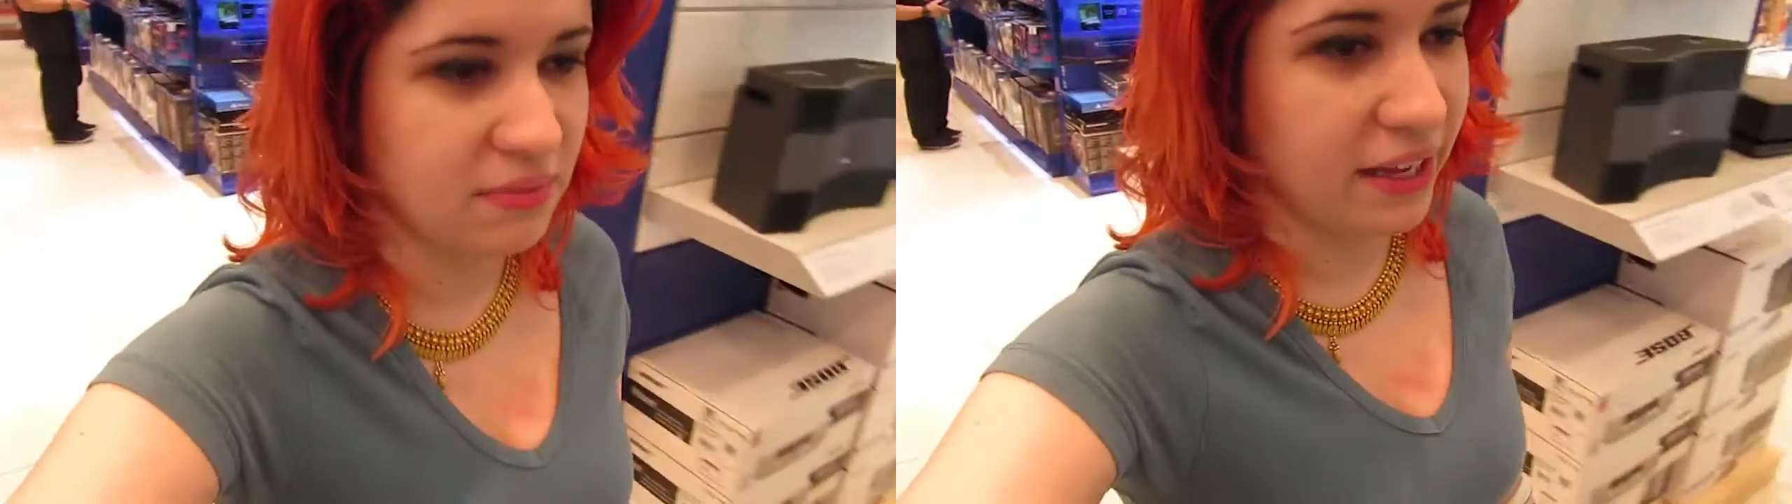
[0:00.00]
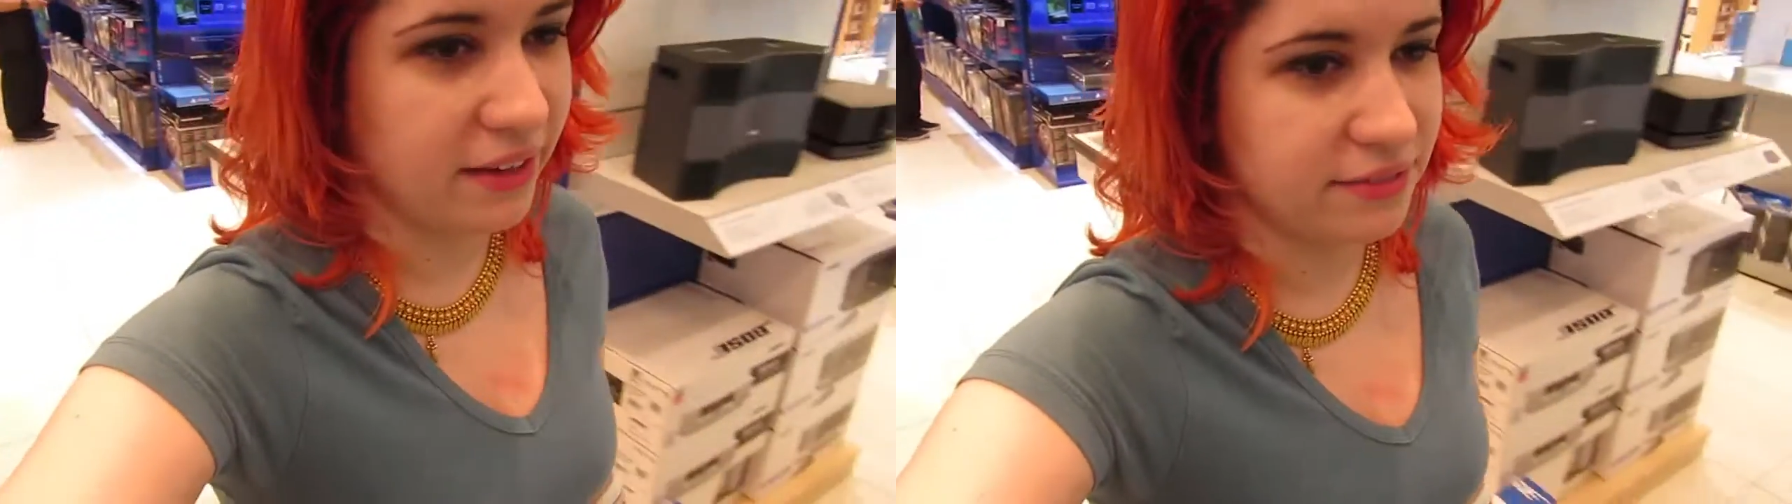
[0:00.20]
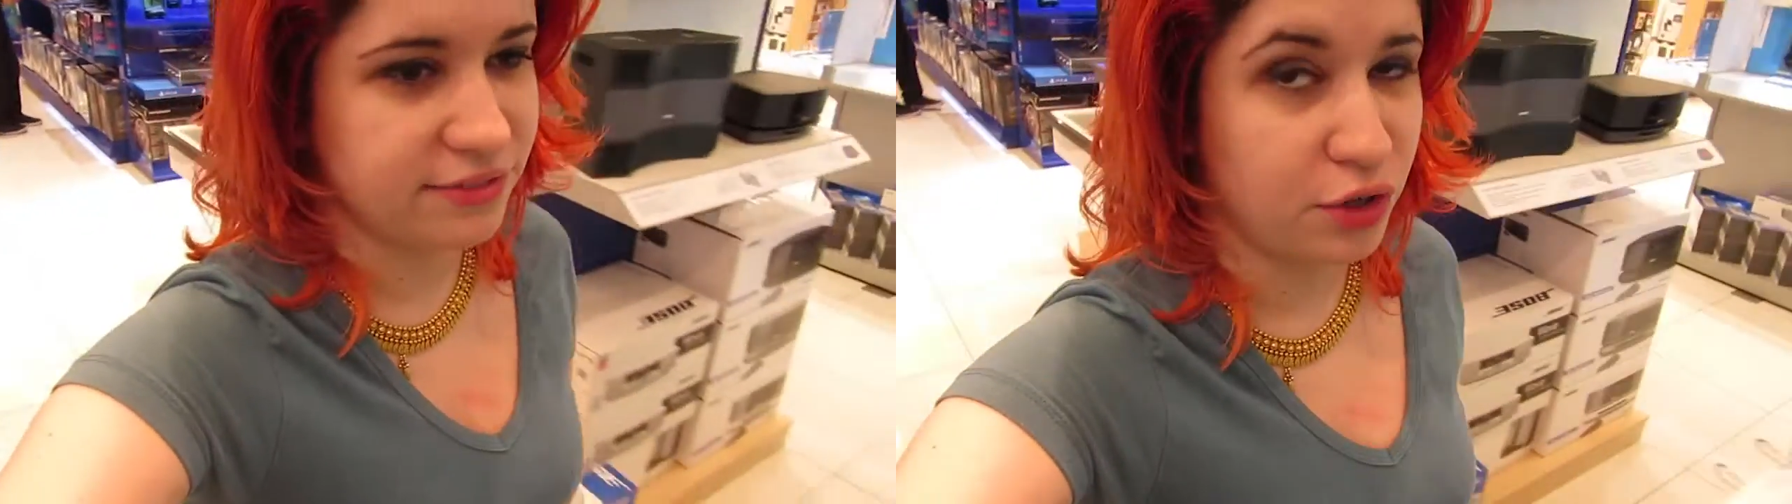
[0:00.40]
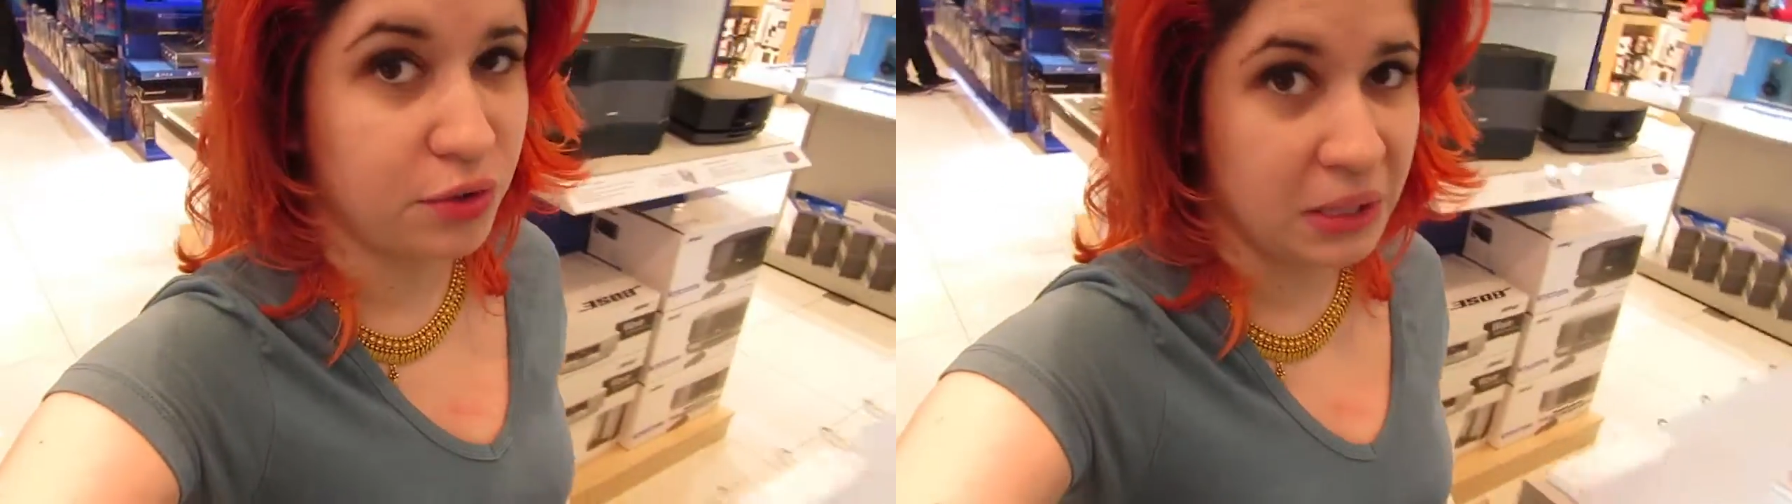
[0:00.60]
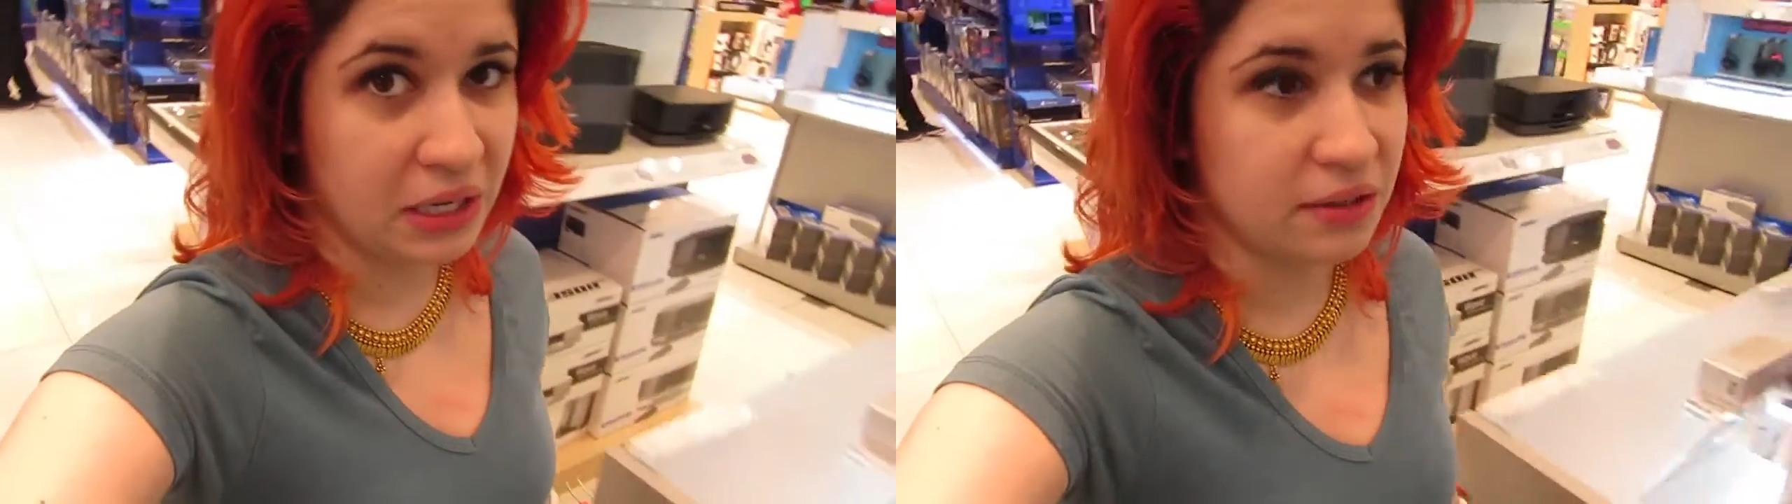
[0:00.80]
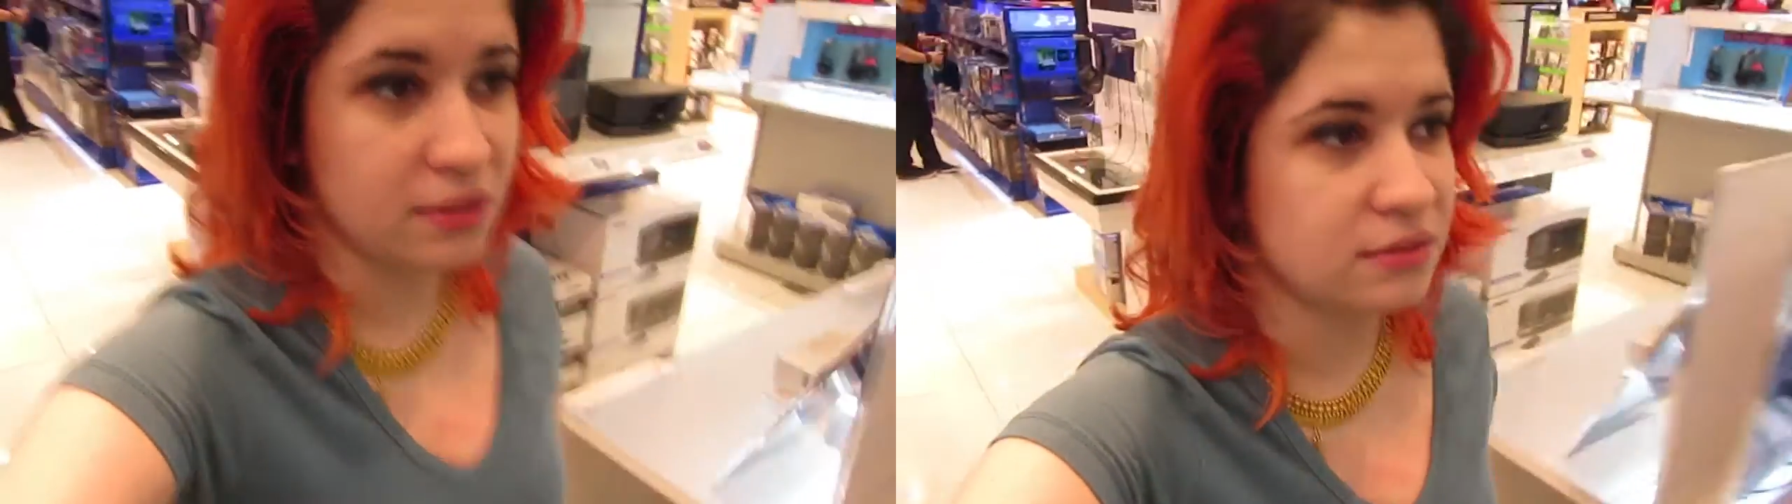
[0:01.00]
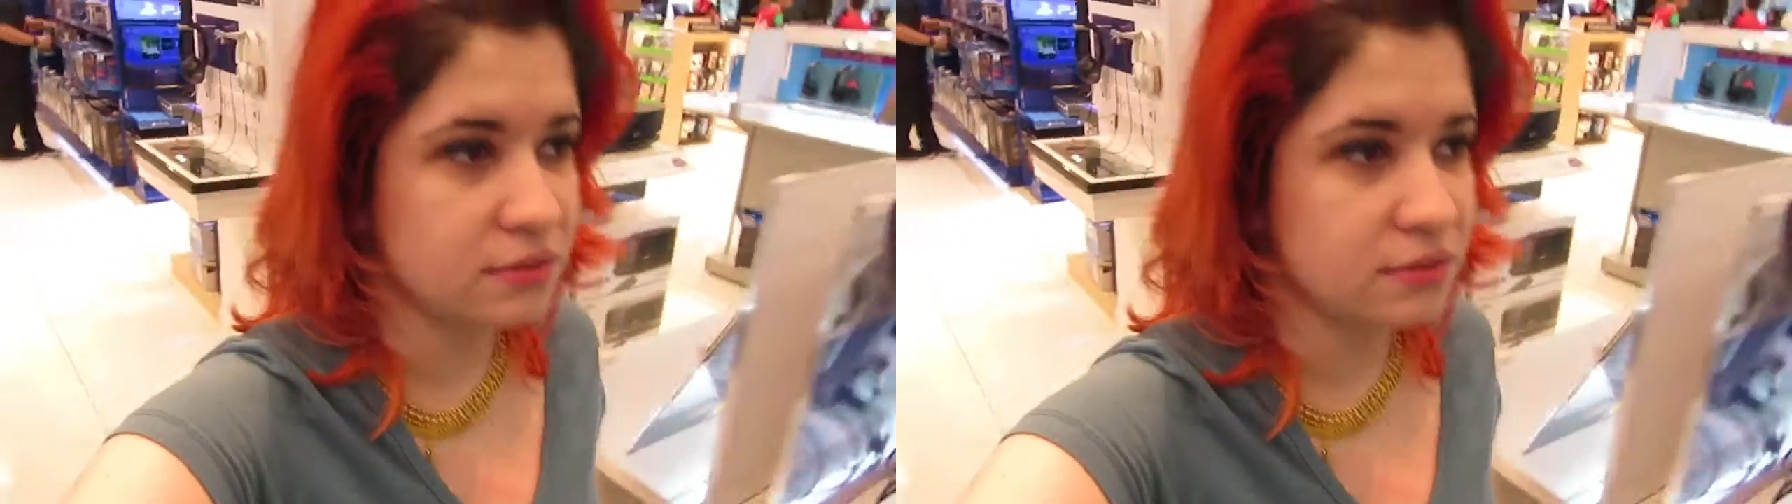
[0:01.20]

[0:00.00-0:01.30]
like for real.